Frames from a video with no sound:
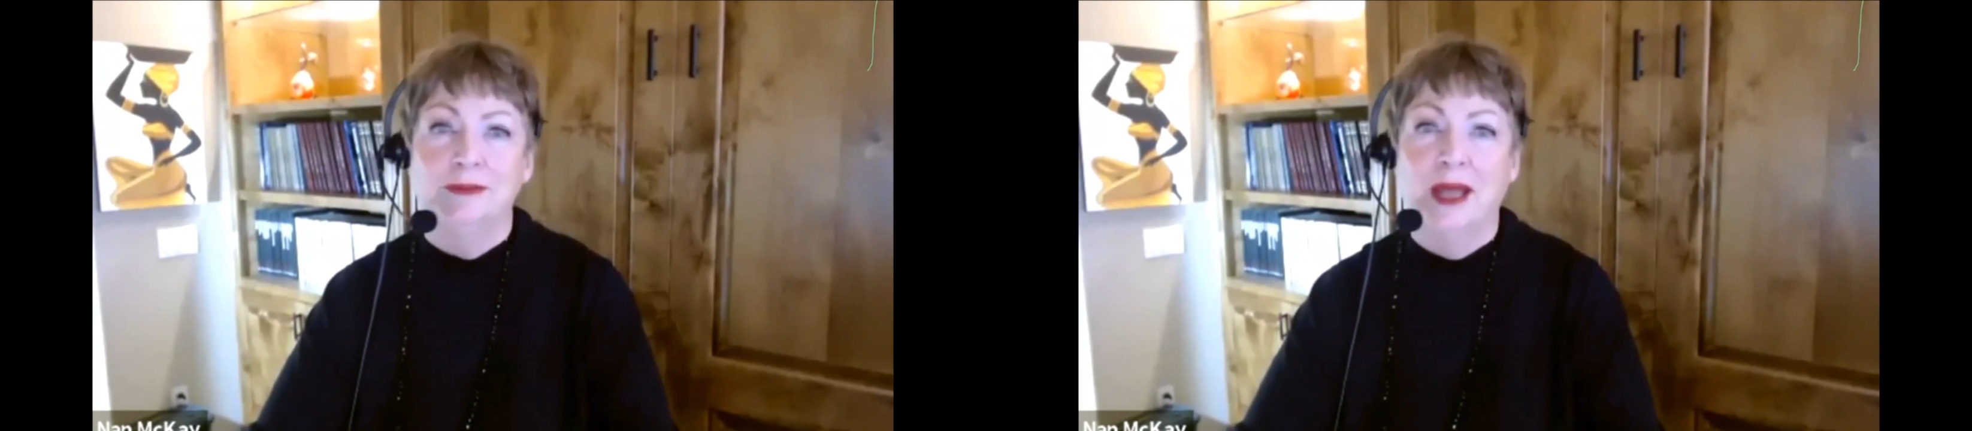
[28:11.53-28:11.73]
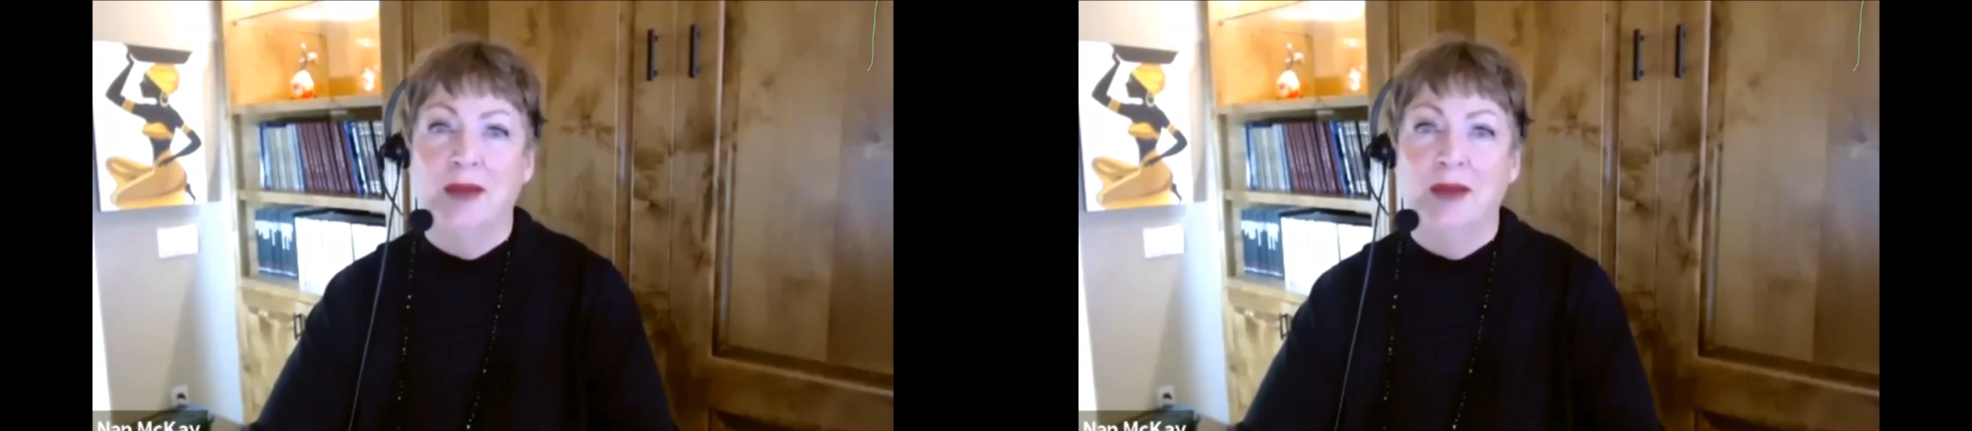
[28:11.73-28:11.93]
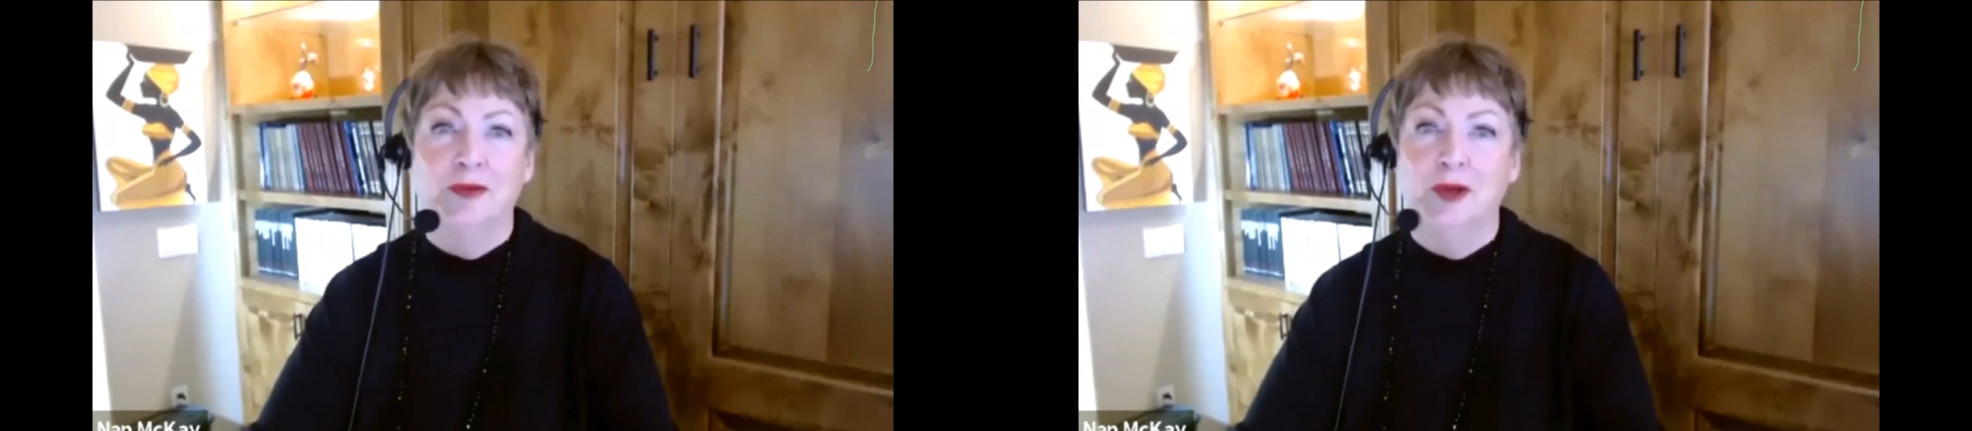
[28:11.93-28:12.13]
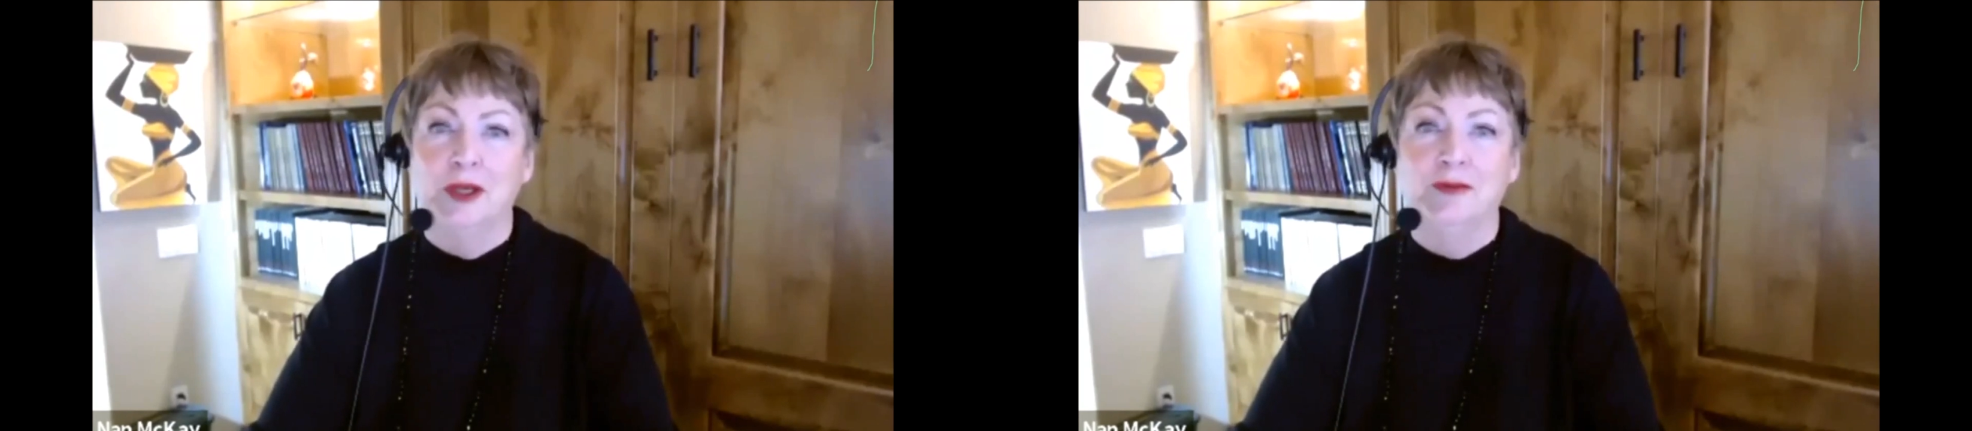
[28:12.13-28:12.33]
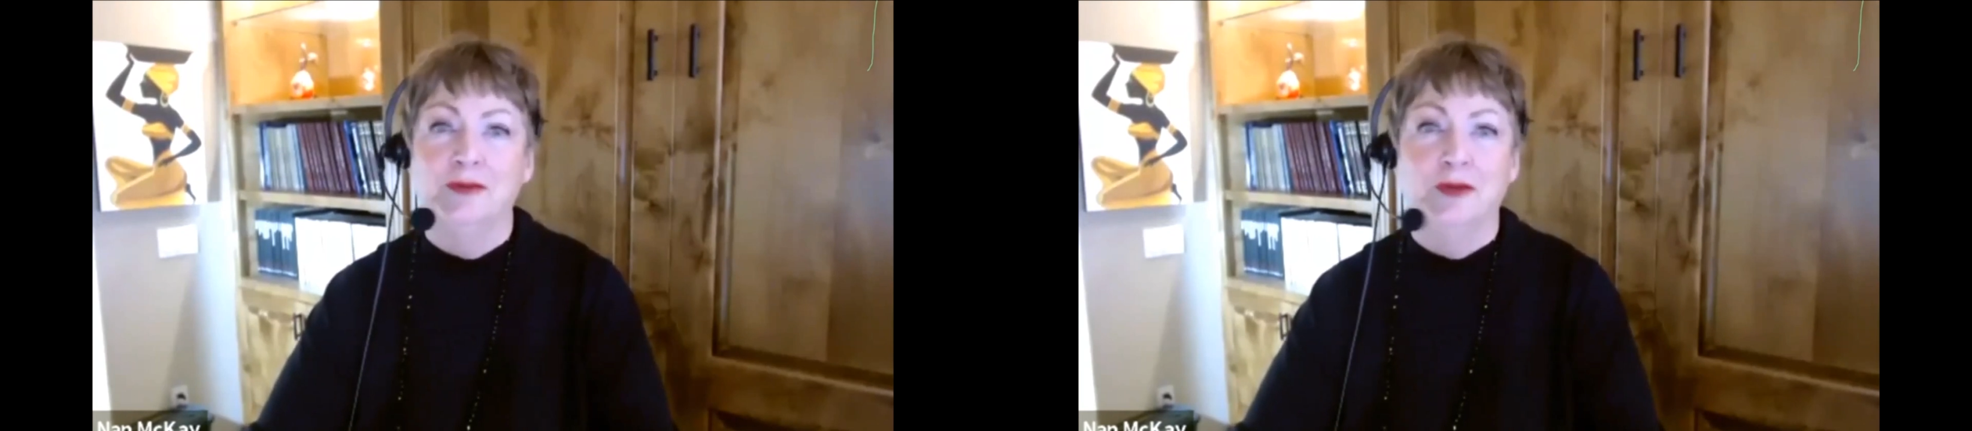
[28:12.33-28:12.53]
that foot
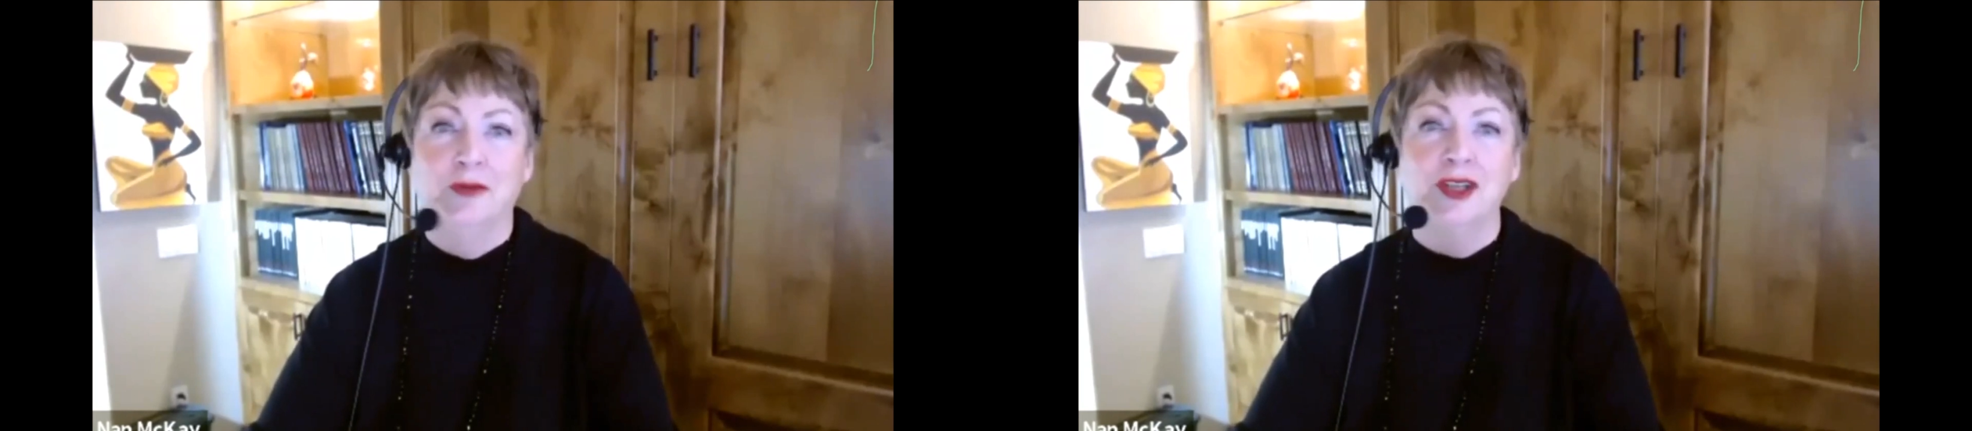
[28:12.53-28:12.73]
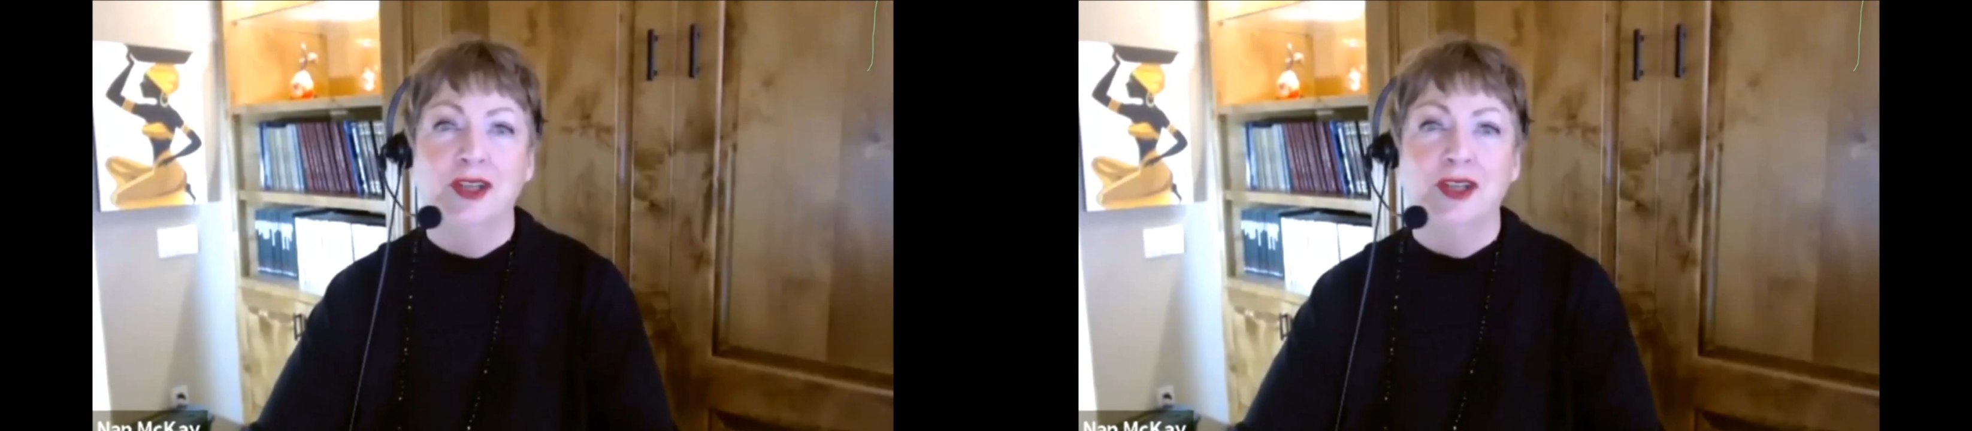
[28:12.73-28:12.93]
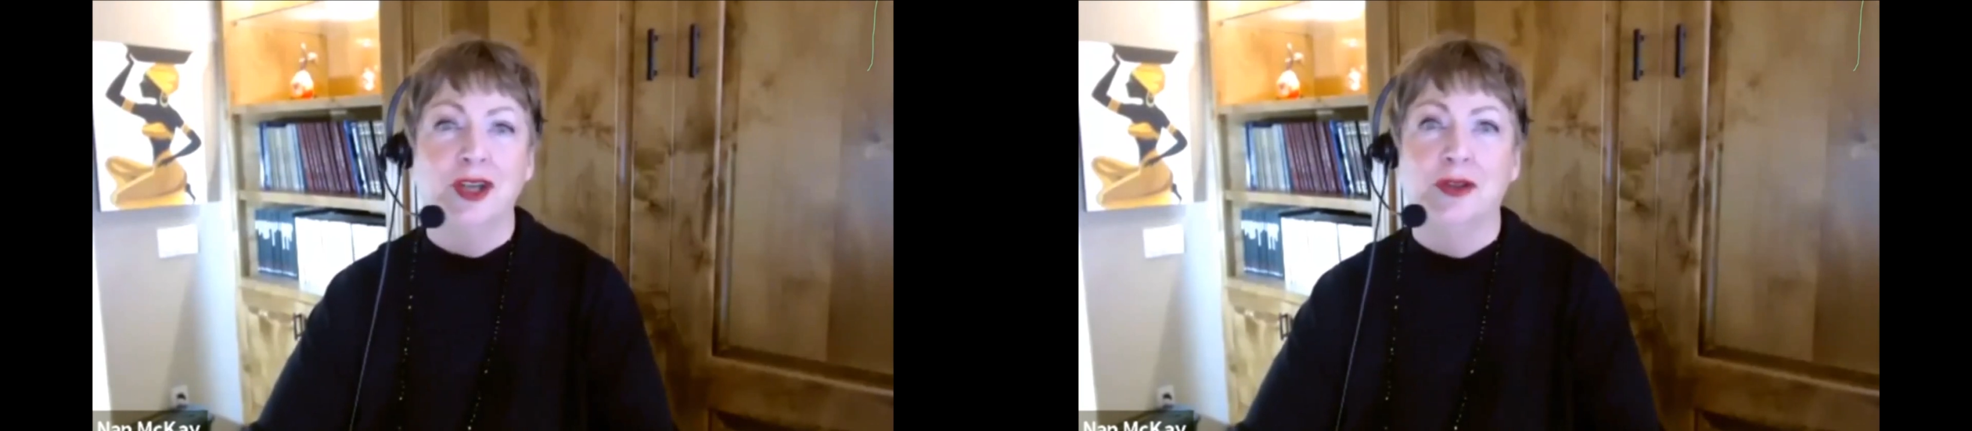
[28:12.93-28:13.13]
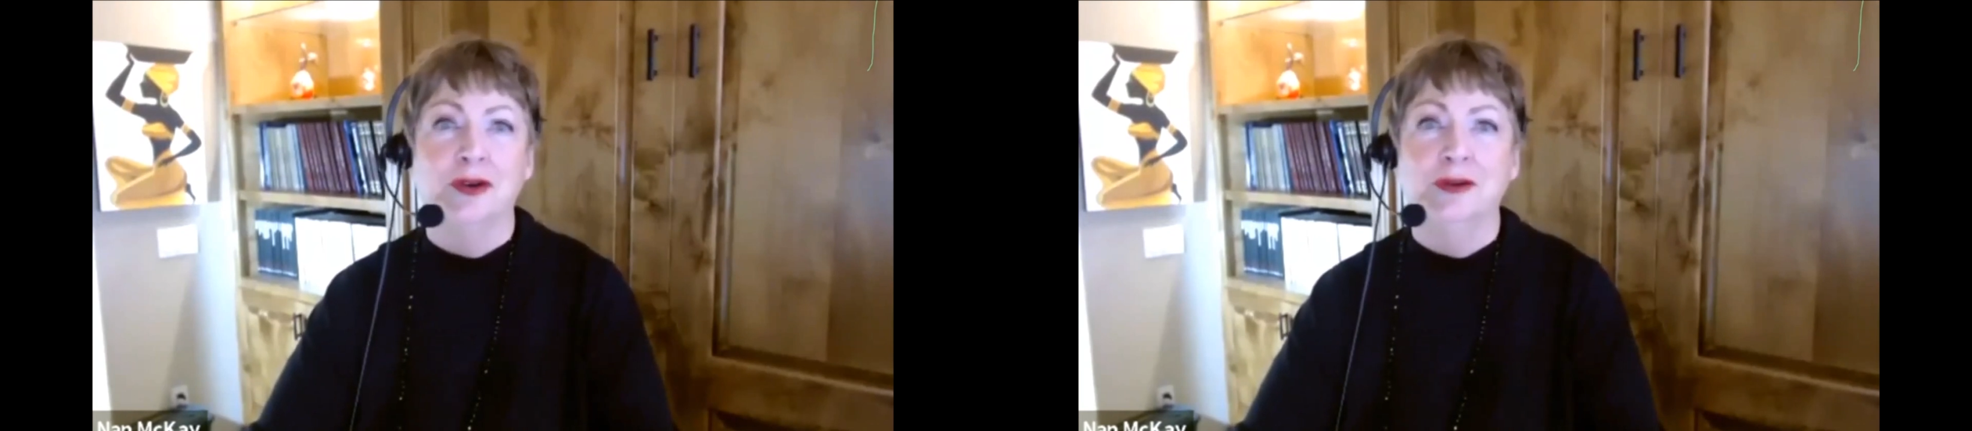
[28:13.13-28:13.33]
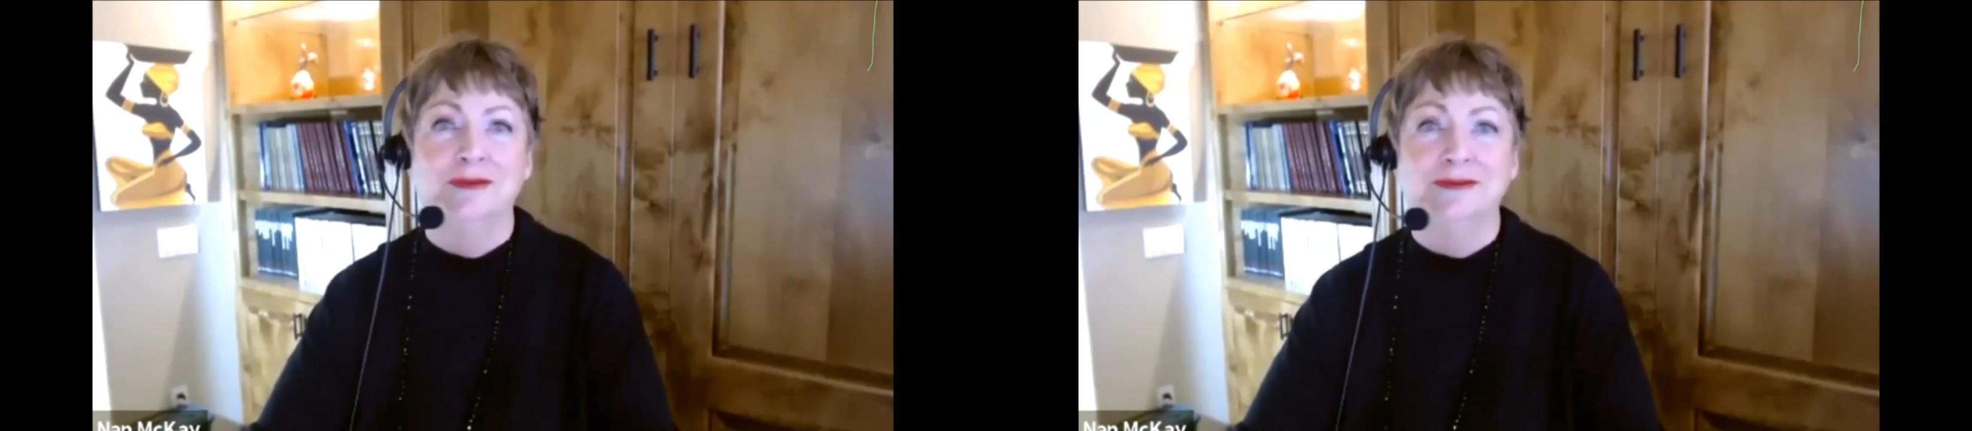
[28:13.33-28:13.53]
in front of each other